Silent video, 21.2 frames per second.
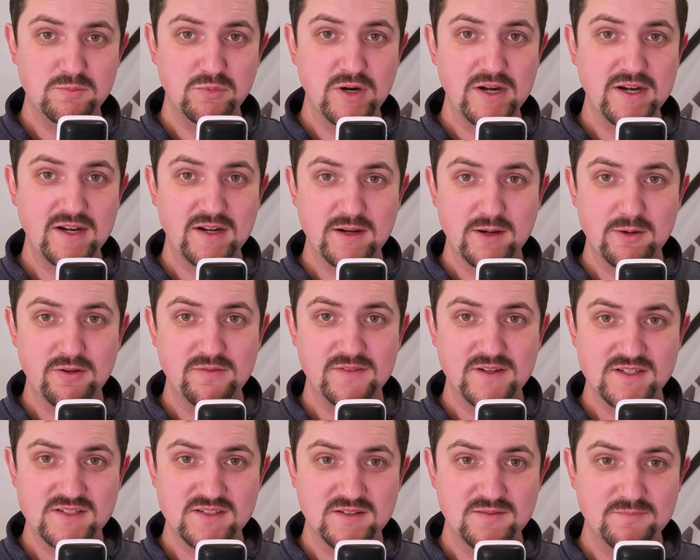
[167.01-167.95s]
break and how I
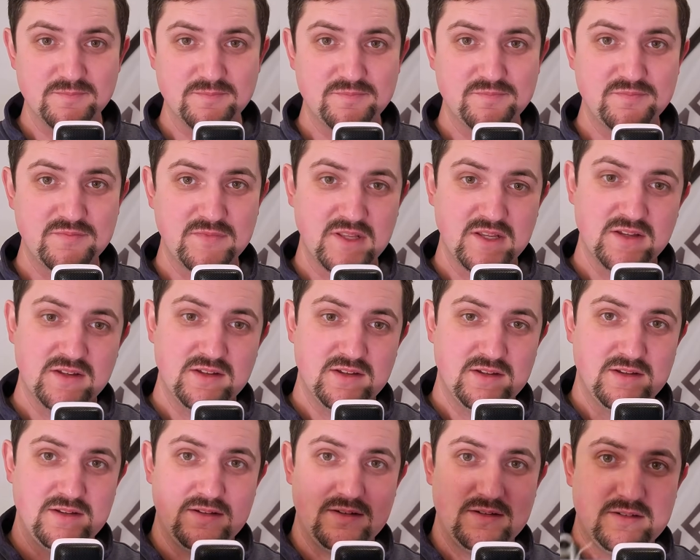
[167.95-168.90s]
fixed it.
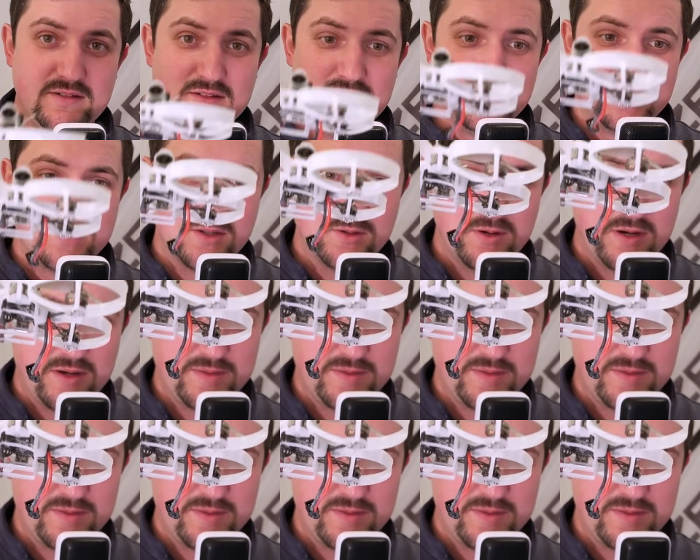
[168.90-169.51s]
So on